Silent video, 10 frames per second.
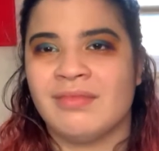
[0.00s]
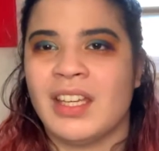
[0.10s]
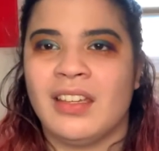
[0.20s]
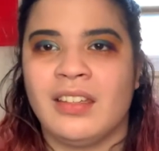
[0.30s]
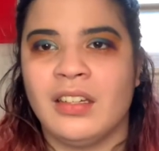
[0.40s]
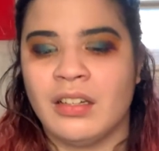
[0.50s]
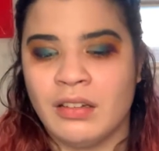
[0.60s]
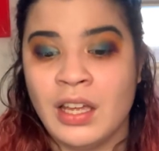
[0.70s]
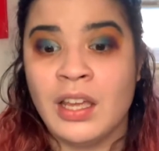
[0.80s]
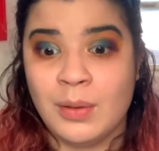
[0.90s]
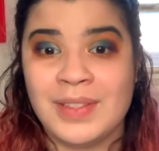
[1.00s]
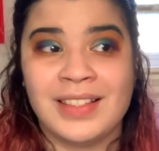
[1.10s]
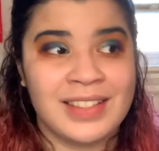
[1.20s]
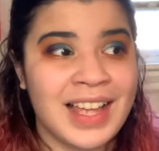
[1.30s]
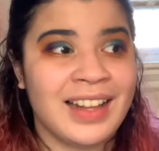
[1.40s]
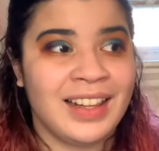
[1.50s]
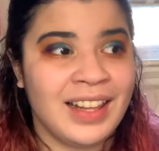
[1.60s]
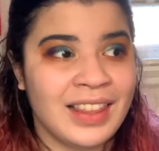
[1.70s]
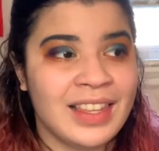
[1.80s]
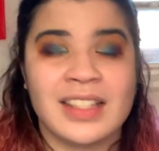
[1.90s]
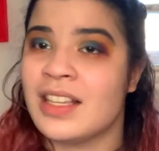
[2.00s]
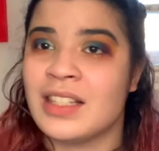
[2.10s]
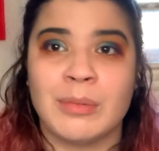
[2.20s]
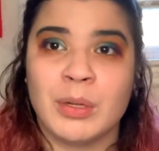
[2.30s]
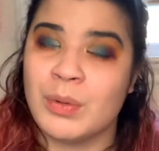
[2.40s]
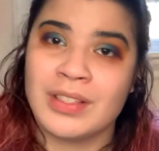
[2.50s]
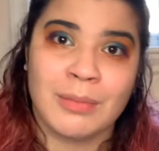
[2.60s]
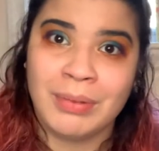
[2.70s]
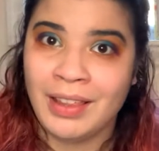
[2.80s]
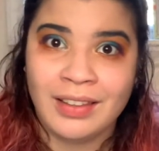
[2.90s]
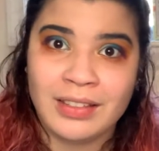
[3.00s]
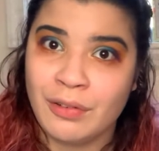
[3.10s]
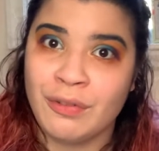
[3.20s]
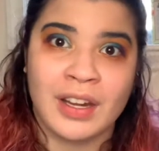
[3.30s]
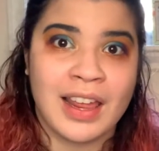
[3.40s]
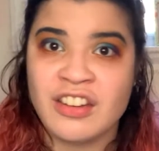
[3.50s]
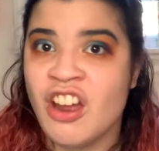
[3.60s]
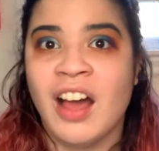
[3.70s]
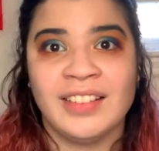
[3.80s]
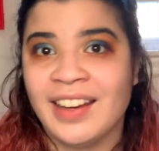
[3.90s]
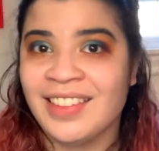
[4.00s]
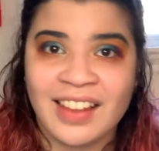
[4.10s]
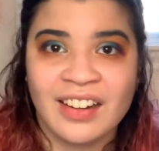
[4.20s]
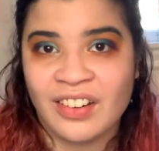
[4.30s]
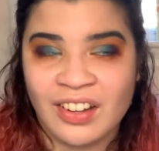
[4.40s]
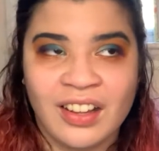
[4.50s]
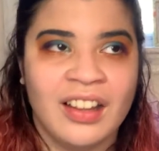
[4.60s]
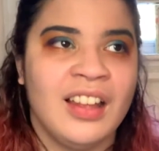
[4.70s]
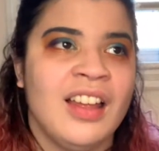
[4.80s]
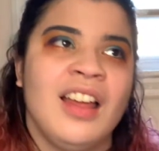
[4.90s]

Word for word: like, you know, it was exactly like this, except it was completely different and not like that at all.